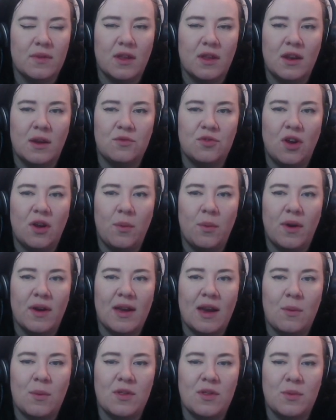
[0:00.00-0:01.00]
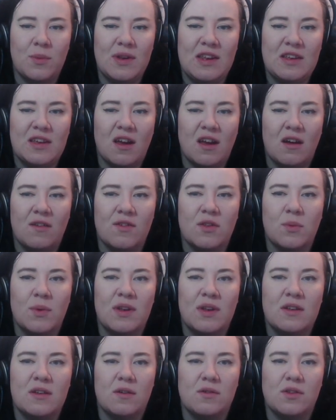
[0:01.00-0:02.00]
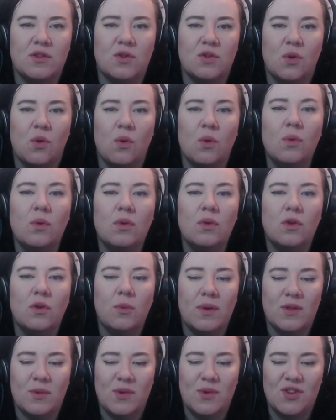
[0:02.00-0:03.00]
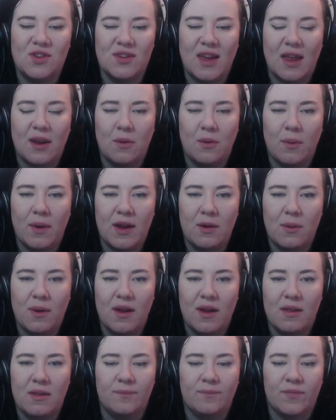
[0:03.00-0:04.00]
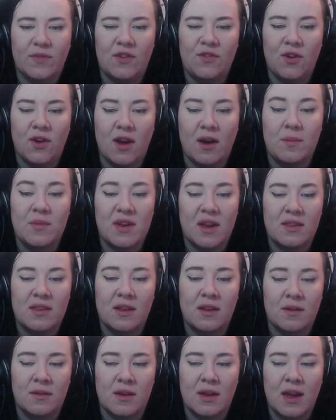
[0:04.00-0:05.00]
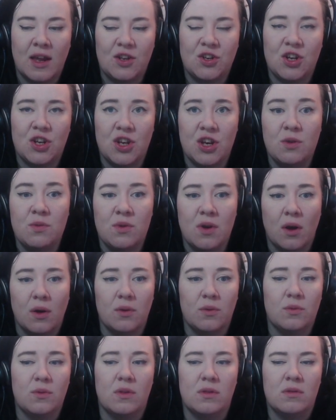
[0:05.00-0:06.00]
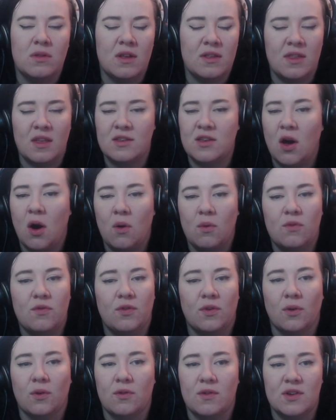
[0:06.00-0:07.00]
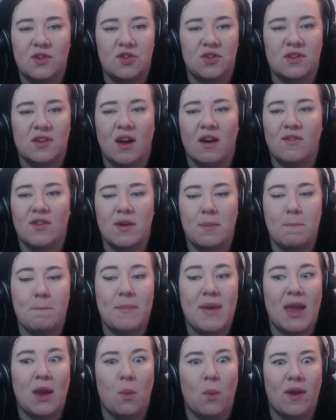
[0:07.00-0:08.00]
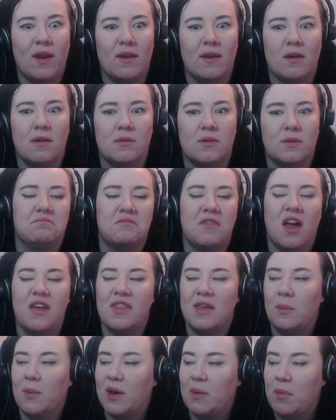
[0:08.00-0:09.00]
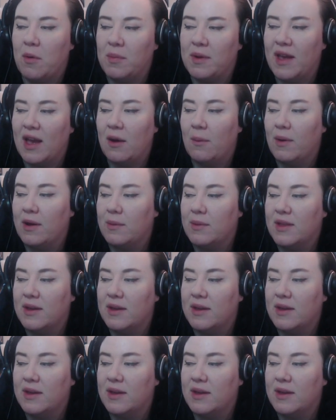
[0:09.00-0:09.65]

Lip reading: I'm trying to work out whether we need to cover the windows at all or whether we just get away with... If you come down the kitchen, you know that this whole floor is just covered in big windows. I think we could probably get away with it.